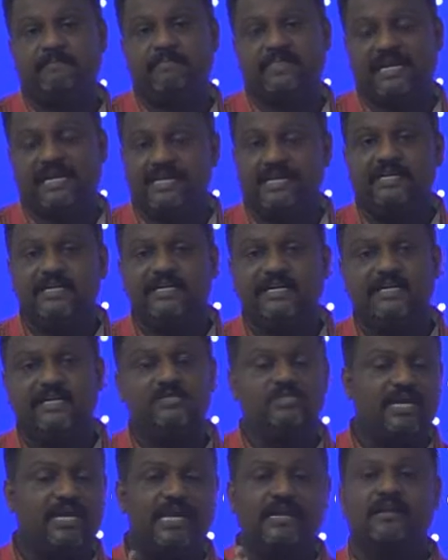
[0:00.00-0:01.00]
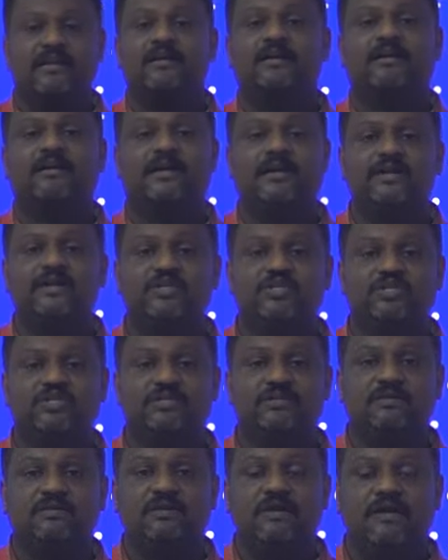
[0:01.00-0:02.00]
that indicates an error
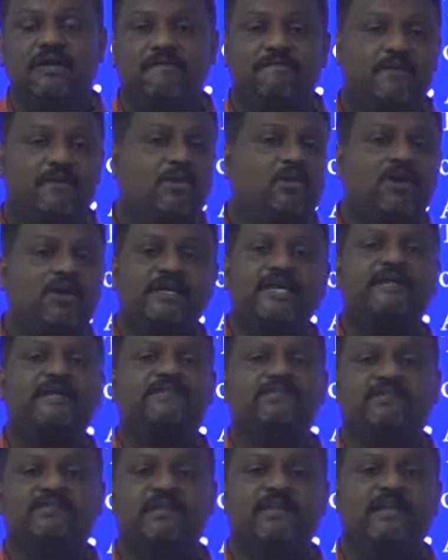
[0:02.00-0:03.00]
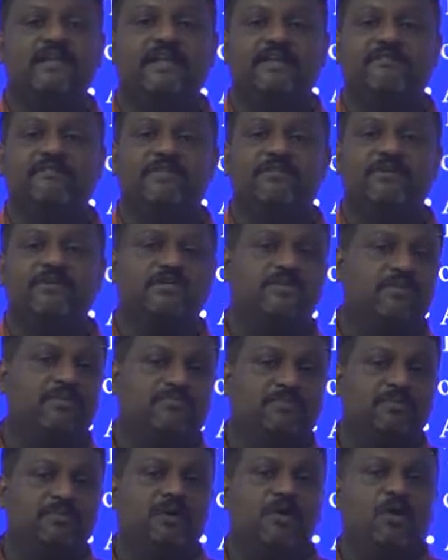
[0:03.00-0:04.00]
condition. We are not accessing an information
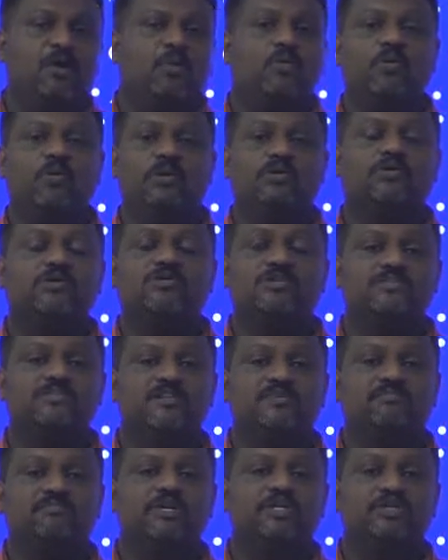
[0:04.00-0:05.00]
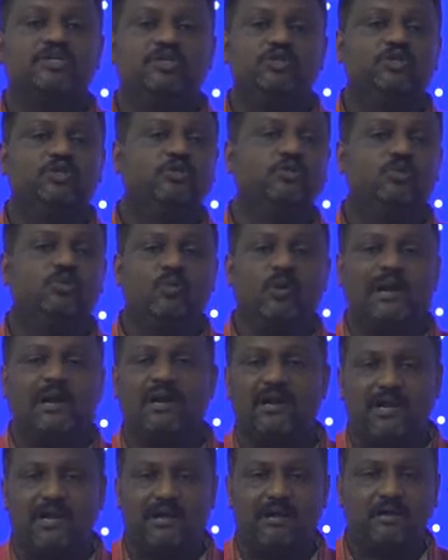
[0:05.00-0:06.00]
from what are the segment you
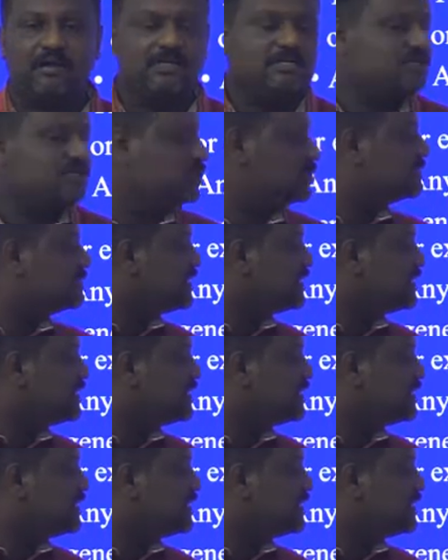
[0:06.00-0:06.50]
want. So